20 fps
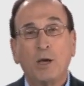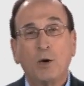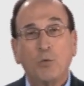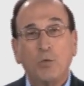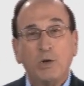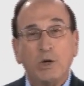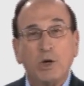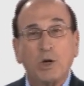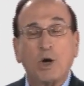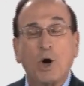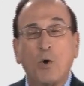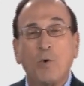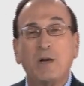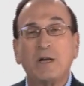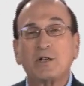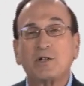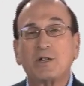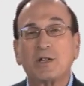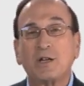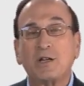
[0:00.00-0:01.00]
When you go
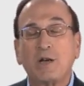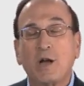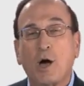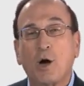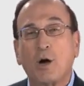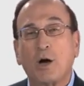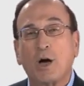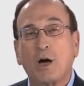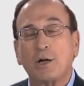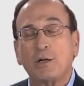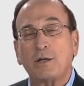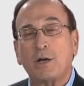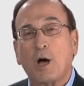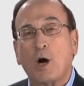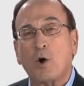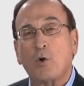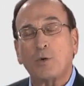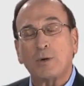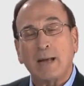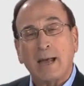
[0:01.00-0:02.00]
into the
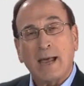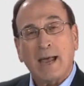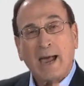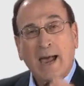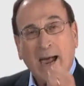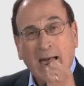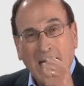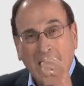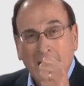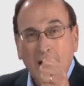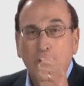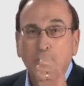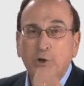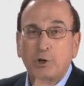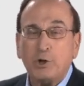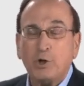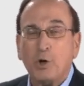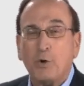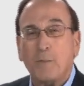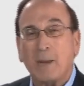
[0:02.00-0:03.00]
unknown, how
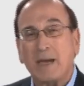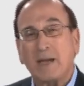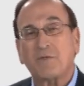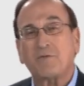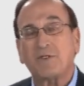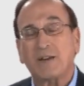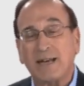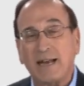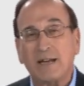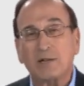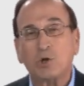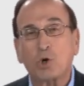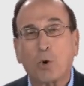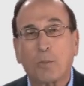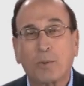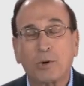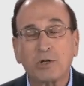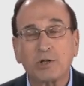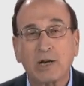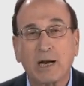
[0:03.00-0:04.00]
do you make financial
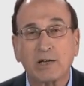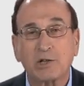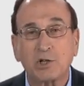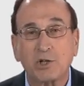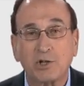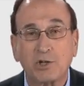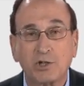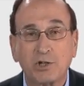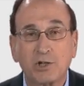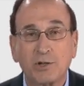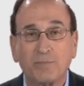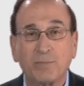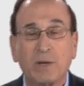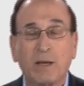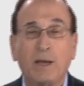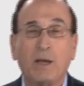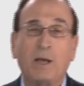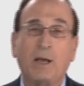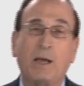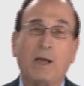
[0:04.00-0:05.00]
projections?
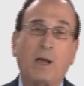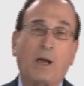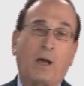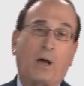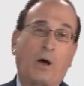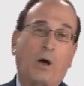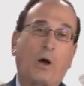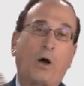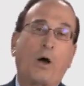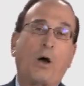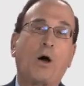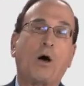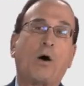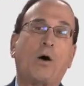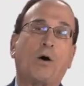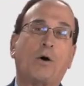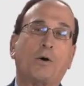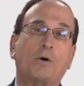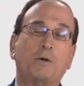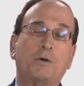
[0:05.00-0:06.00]

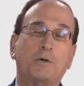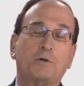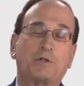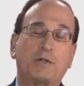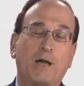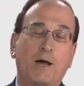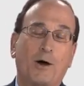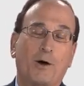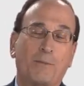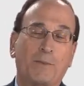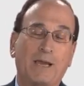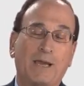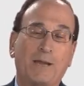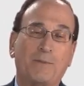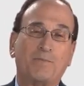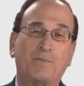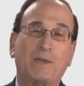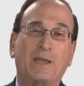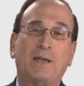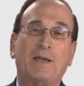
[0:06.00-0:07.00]
Oh, you tell me.
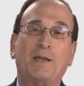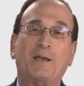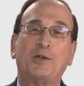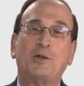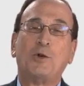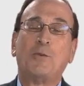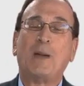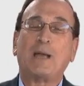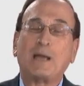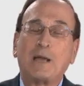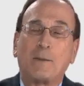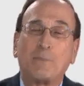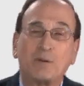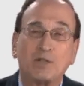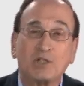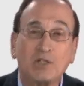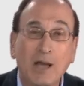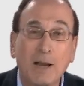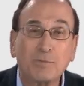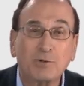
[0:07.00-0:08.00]
You make up
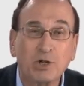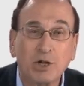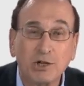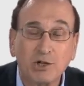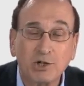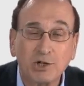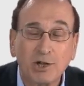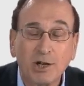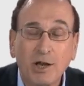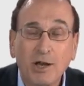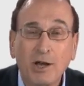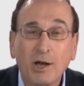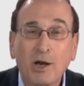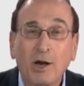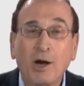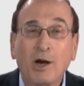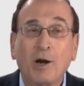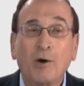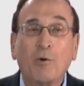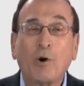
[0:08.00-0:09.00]
assumptions.
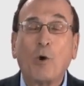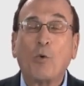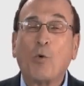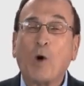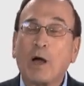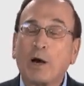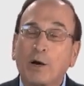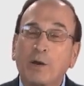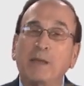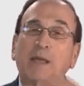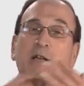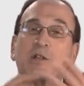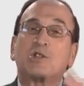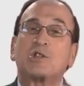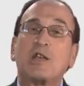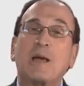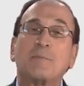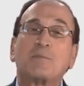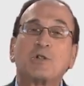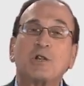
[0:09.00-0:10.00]
Well, what are the
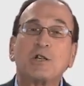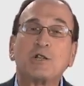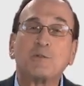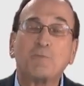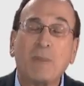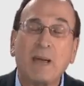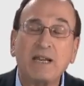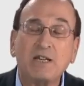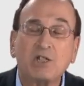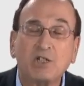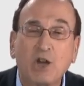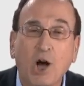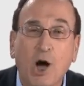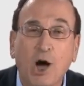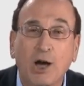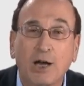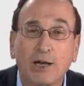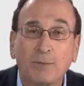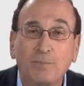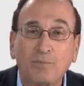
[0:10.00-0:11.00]
assumptions based
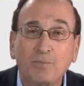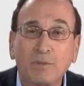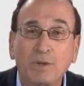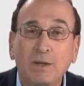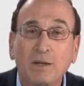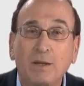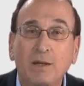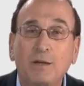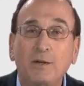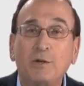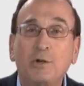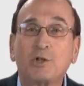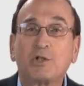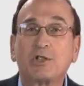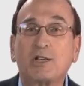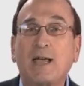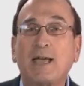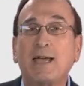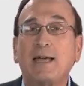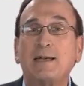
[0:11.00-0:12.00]
on? You're
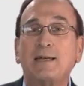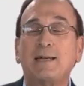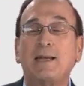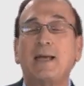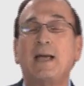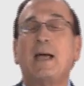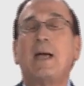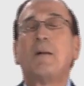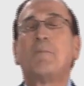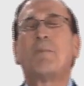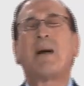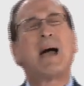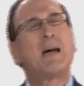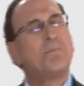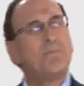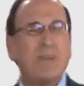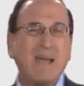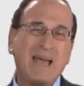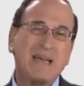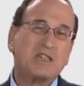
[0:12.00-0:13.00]
saying, my
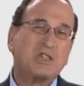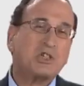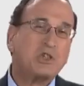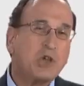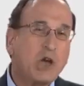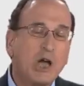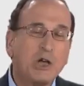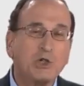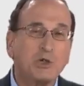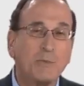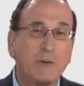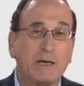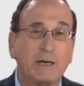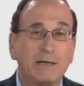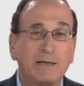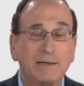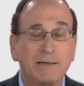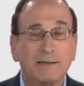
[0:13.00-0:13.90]
best judgment.